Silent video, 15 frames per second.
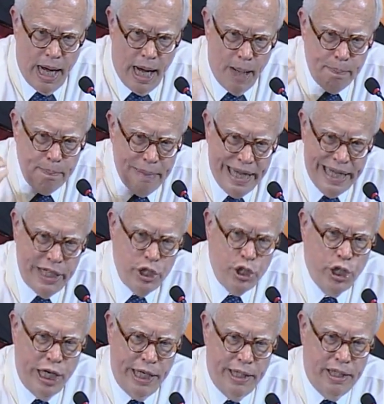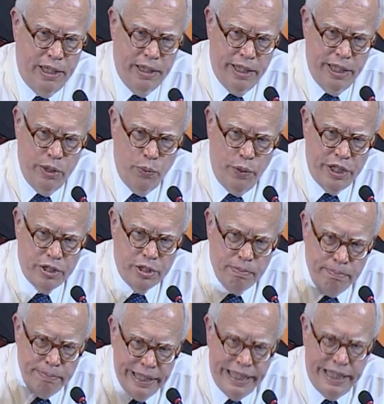A main channel in which
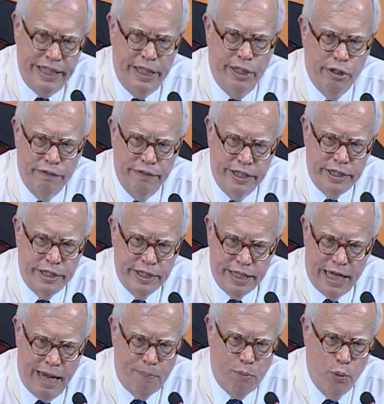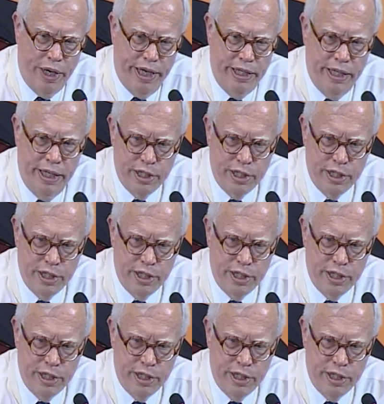many interventions operate